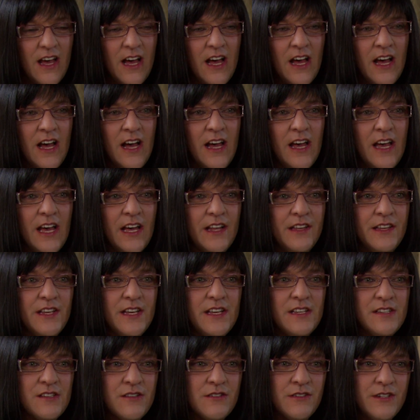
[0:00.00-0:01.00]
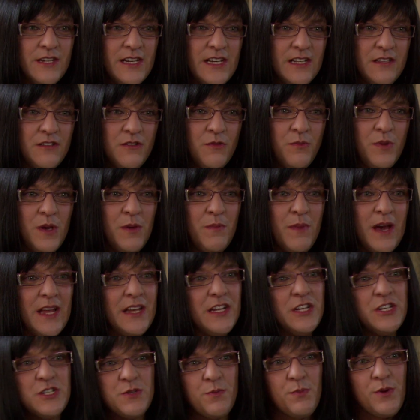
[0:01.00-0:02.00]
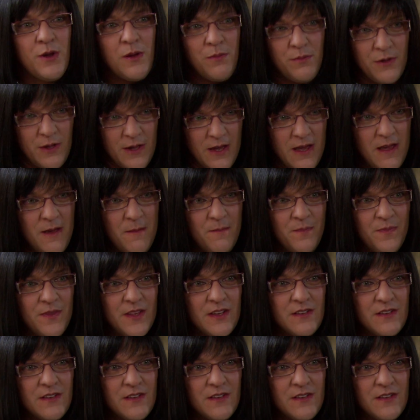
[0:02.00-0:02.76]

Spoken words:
and his career to be managed properly.